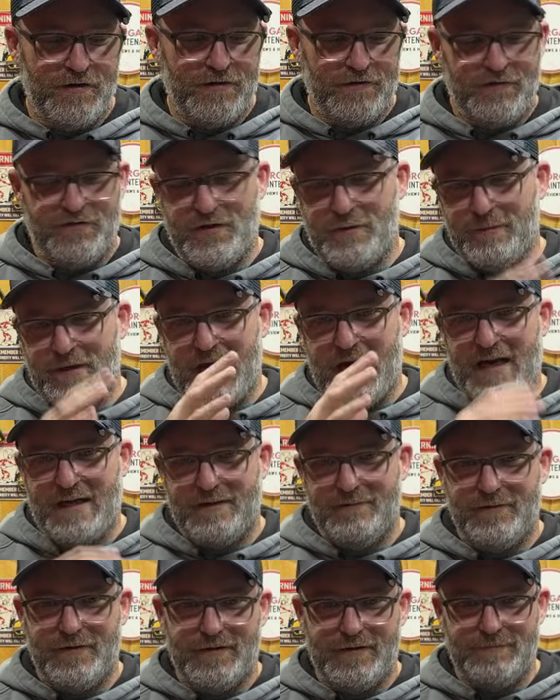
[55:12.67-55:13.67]
some kind
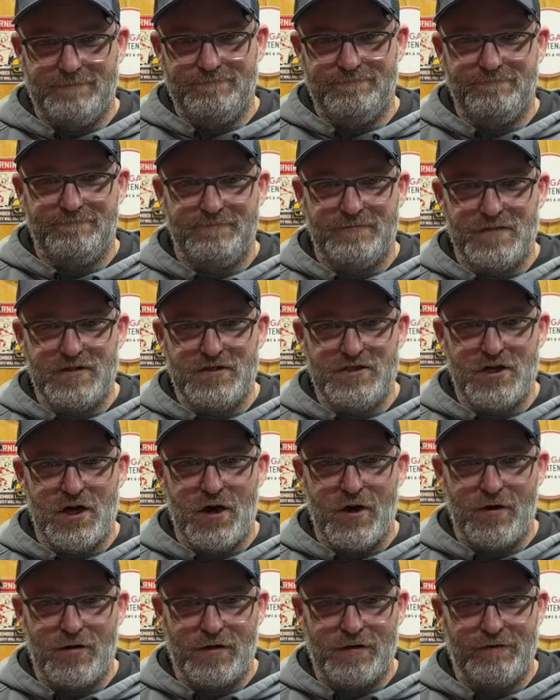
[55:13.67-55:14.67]
of a
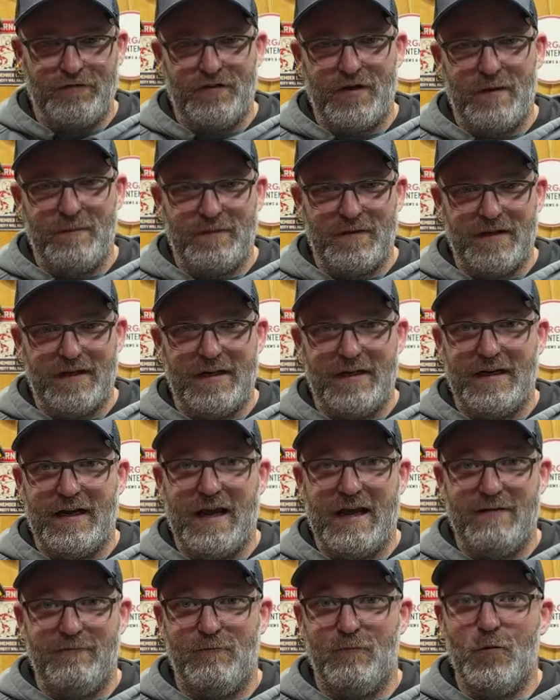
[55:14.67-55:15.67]
jar of something and
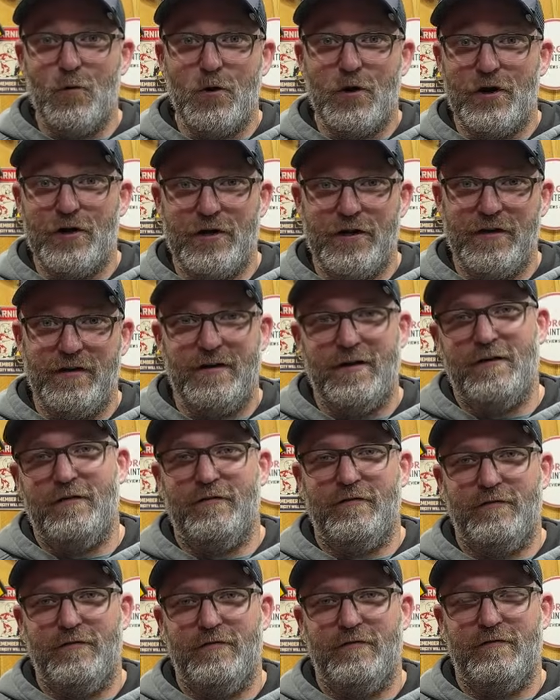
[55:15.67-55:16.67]
have one
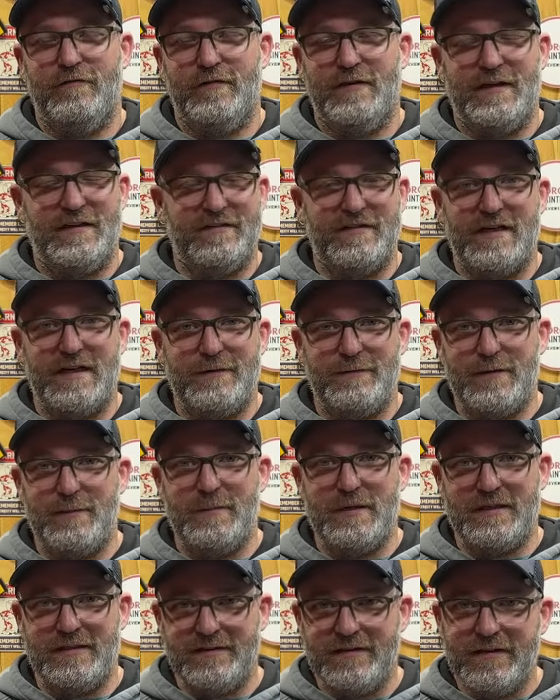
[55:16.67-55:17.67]
of, that's not even a
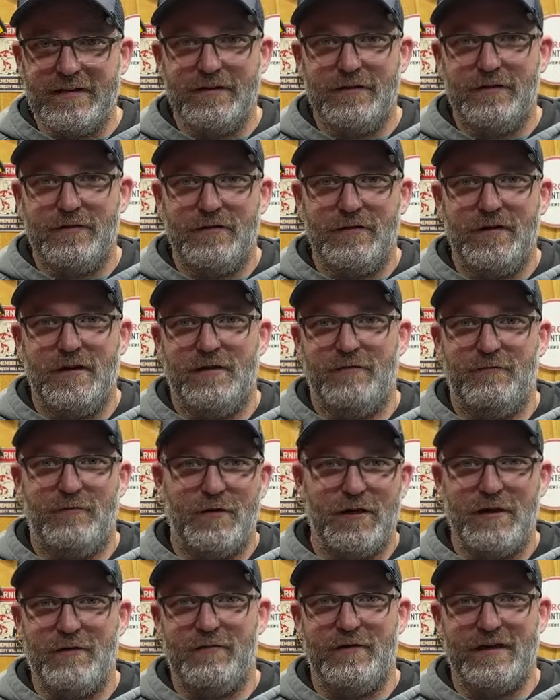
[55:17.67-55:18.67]
big deal of
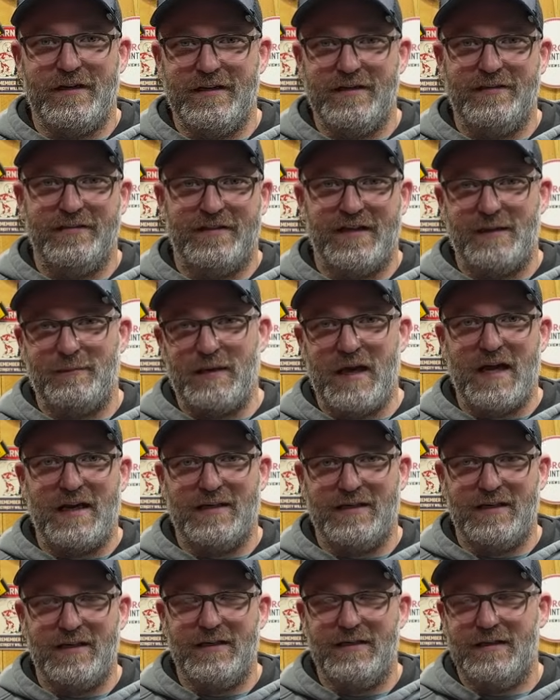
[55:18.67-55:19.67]
whatever it is that I'm kind
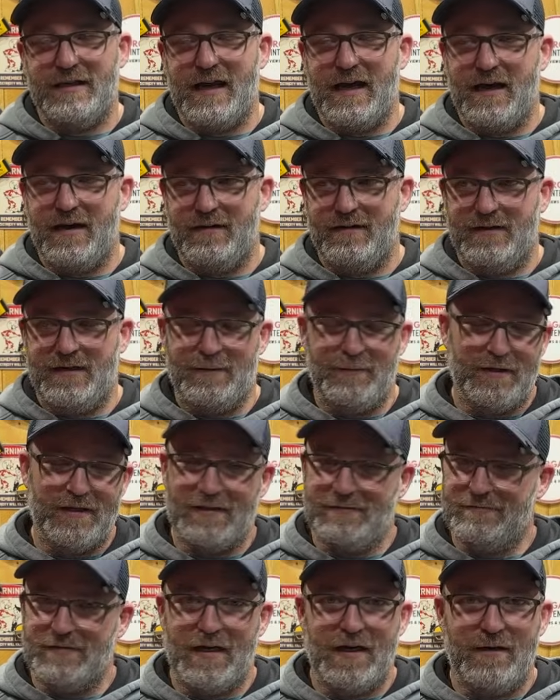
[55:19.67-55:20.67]
of cutting out. And I'll be
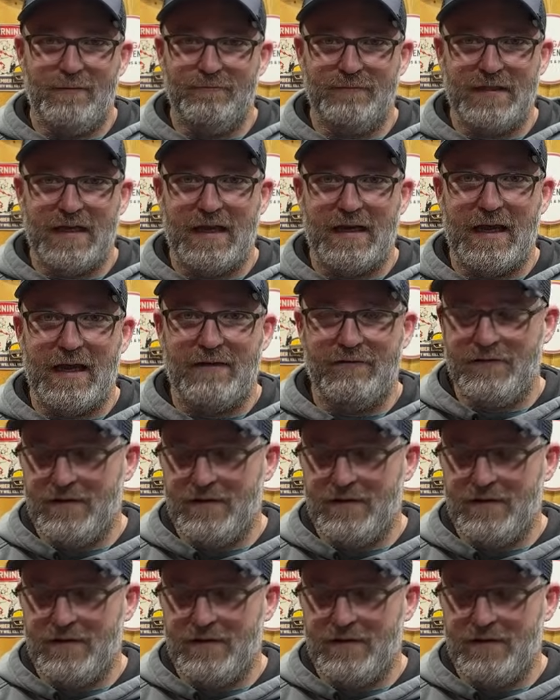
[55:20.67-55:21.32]
like, no, can't have